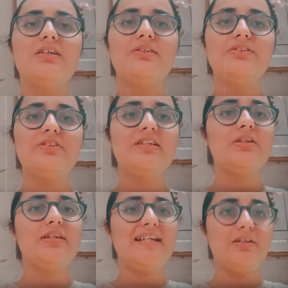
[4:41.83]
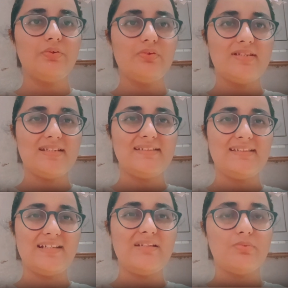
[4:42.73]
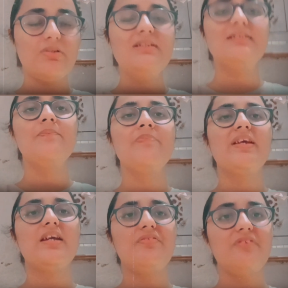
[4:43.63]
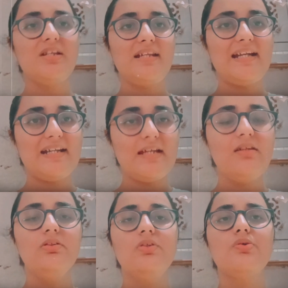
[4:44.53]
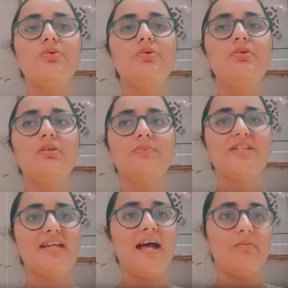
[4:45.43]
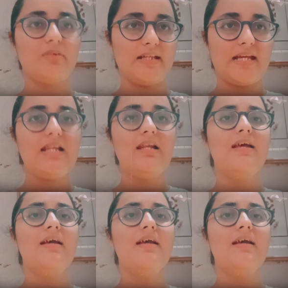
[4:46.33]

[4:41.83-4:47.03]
So you can read through these three books. If you are reading through Prashant Patel,